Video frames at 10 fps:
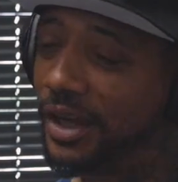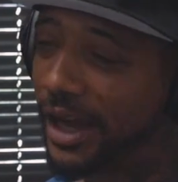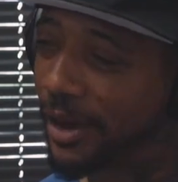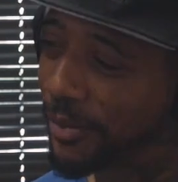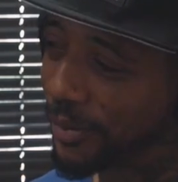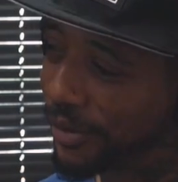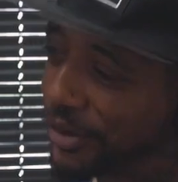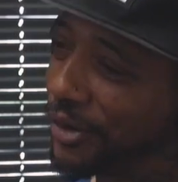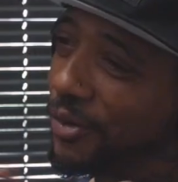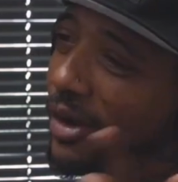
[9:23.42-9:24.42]
I remember
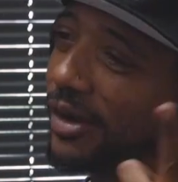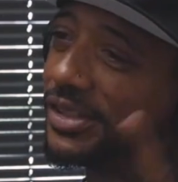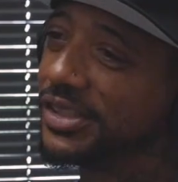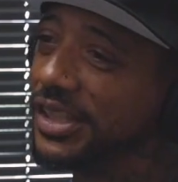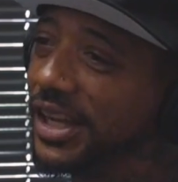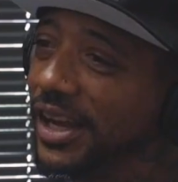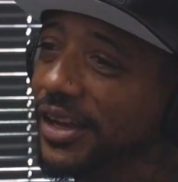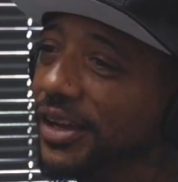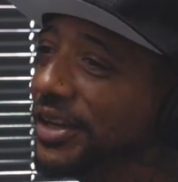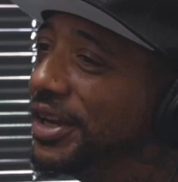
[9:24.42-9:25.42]
looking around just see how
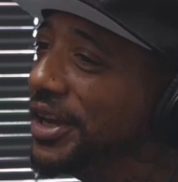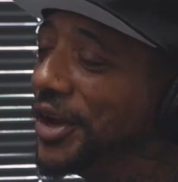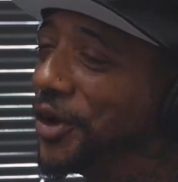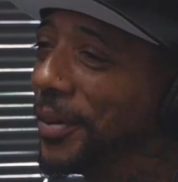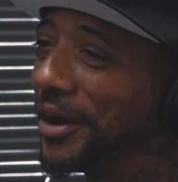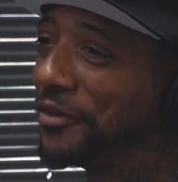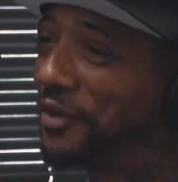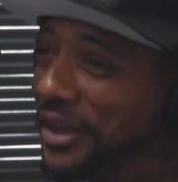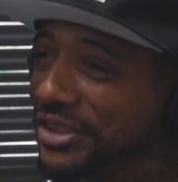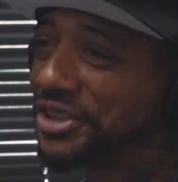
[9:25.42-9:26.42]
everybody's
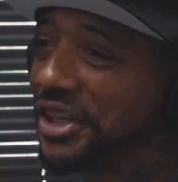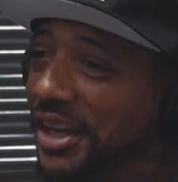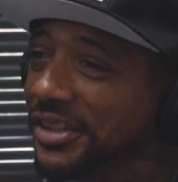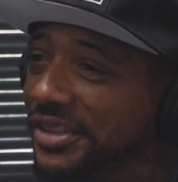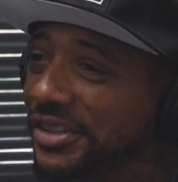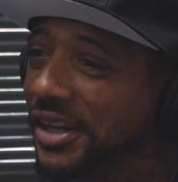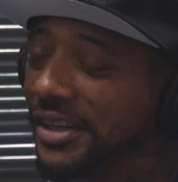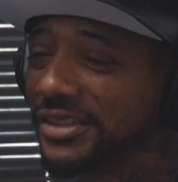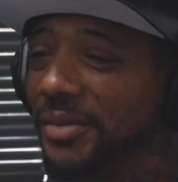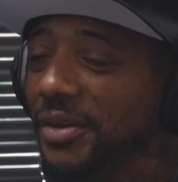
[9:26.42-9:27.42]
face changes.
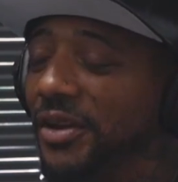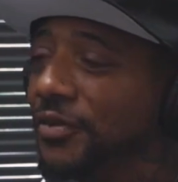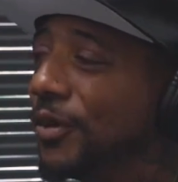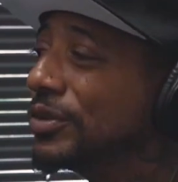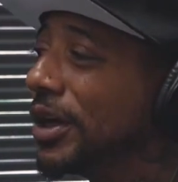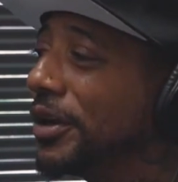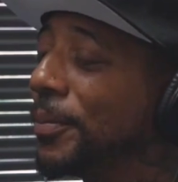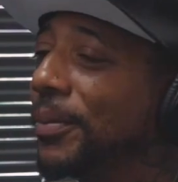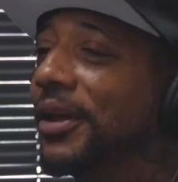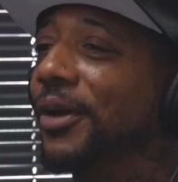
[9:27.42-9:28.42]
Like some of these folks out here
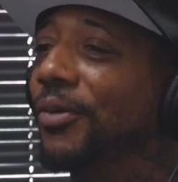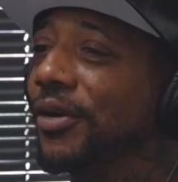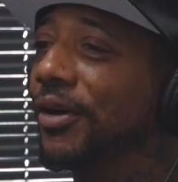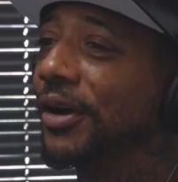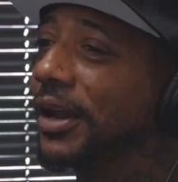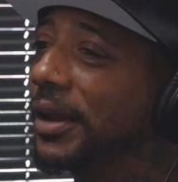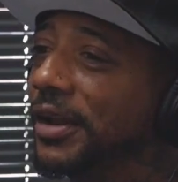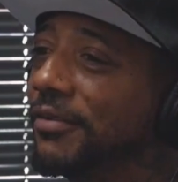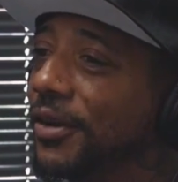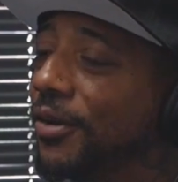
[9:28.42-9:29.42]
playing with God, I
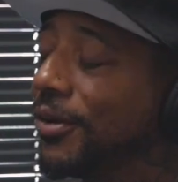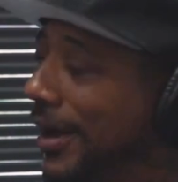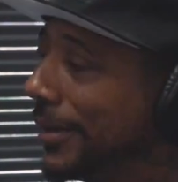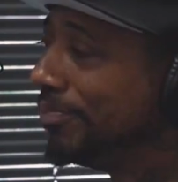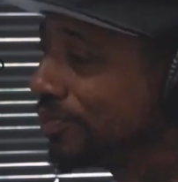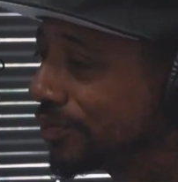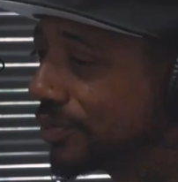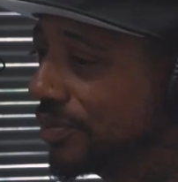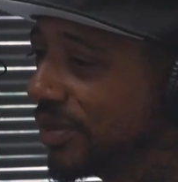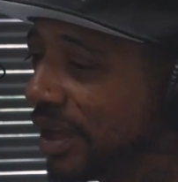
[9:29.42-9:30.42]
ain't even gonna lie.
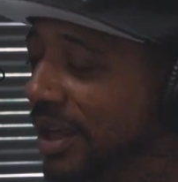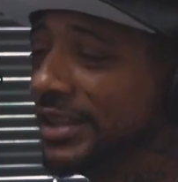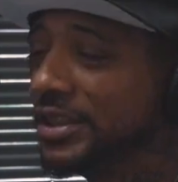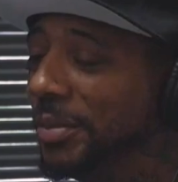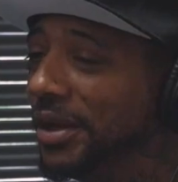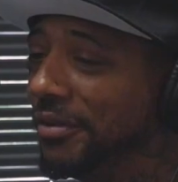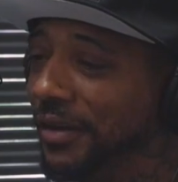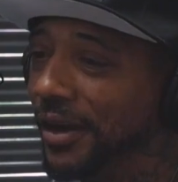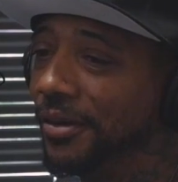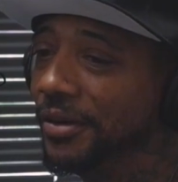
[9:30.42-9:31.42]
And I just made a
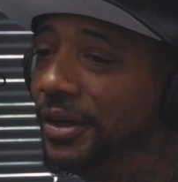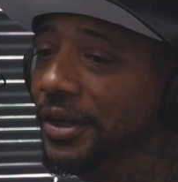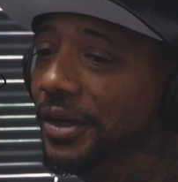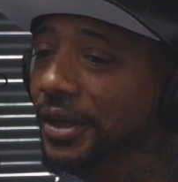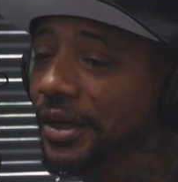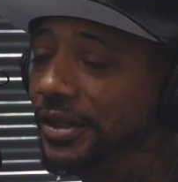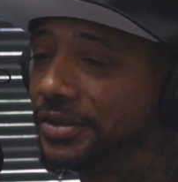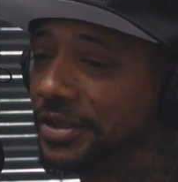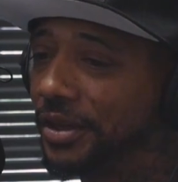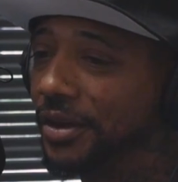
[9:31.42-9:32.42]
vow
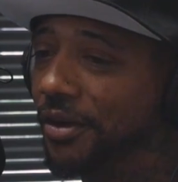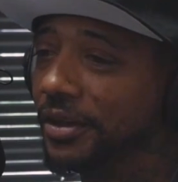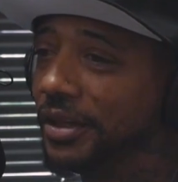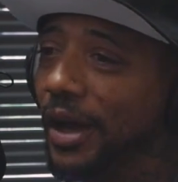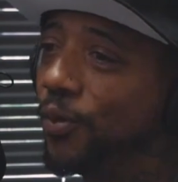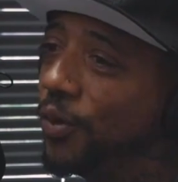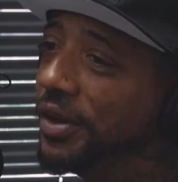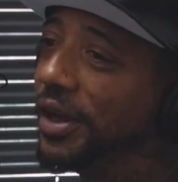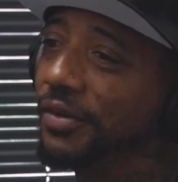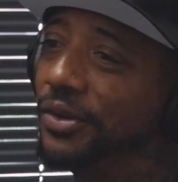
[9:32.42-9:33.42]
to God that I would
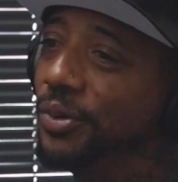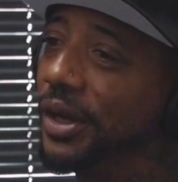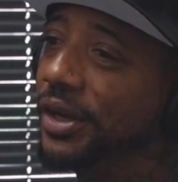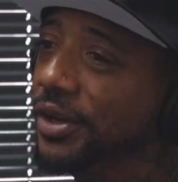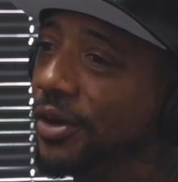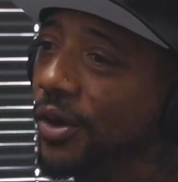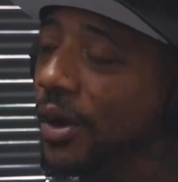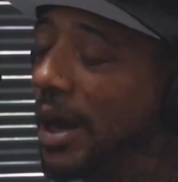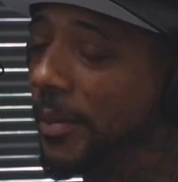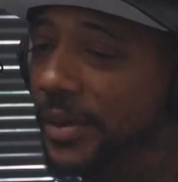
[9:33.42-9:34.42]
never do that, you know.
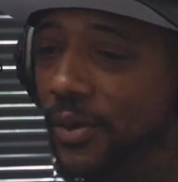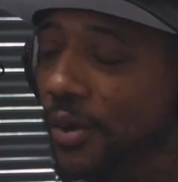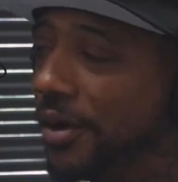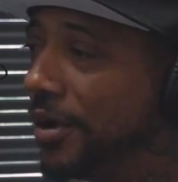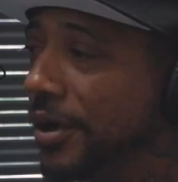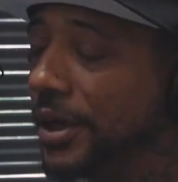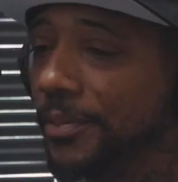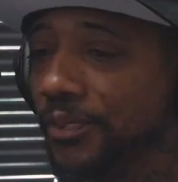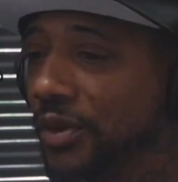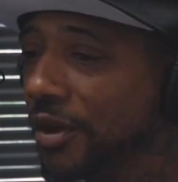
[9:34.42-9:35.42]
I'm gonna be 100,
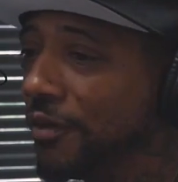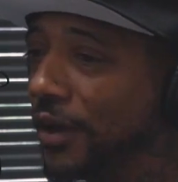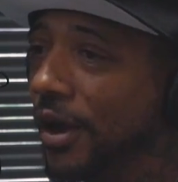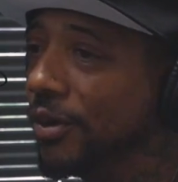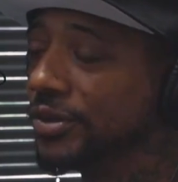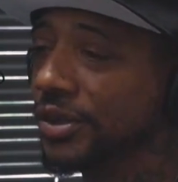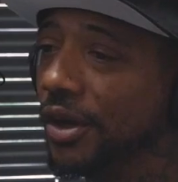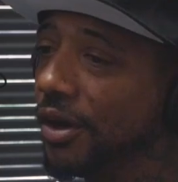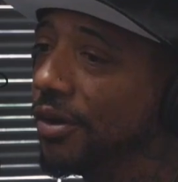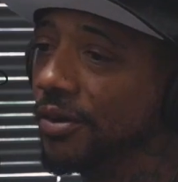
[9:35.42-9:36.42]
flaws and
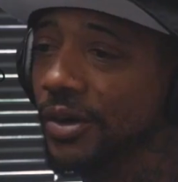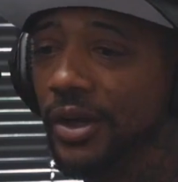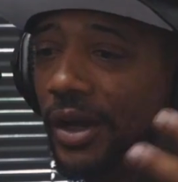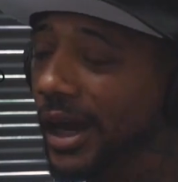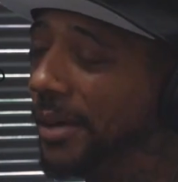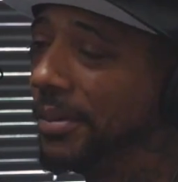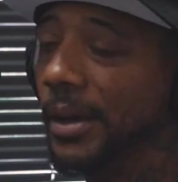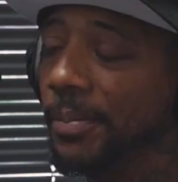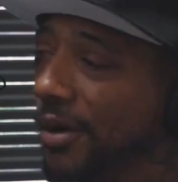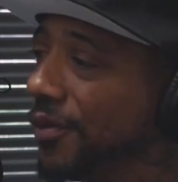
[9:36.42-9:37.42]
all. I'm
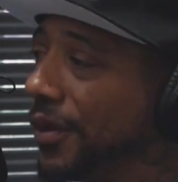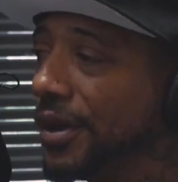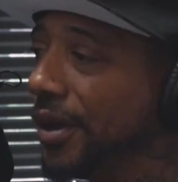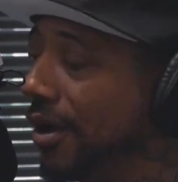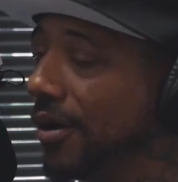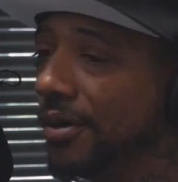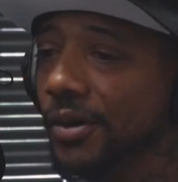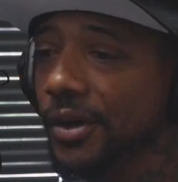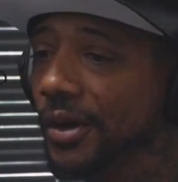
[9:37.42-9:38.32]
not perfect at all.